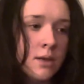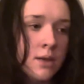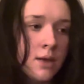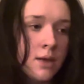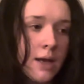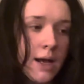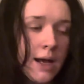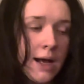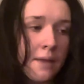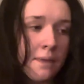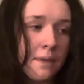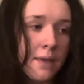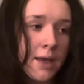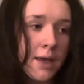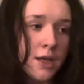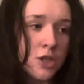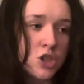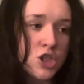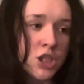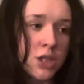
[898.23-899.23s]
and
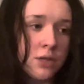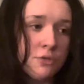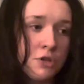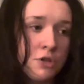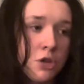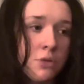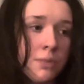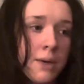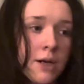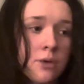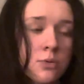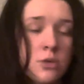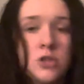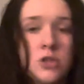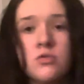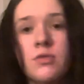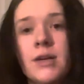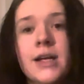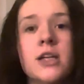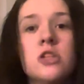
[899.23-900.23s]
then she flew backwards,
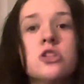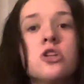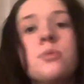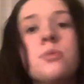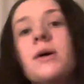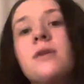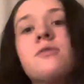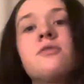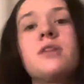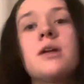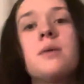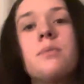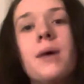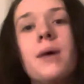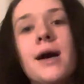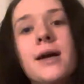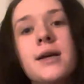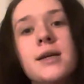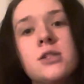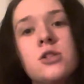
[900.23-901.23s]
reared up and flipped
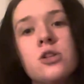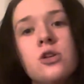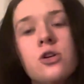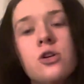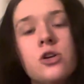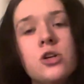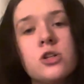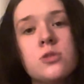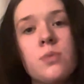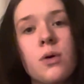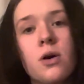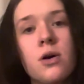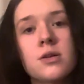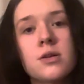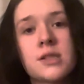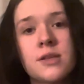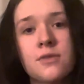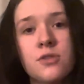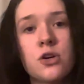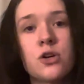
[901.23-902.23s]
back into the horse box.
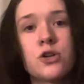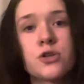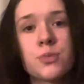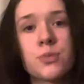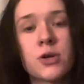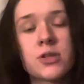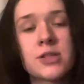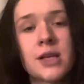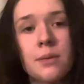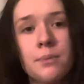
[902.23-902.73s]
And if the horse box hadn't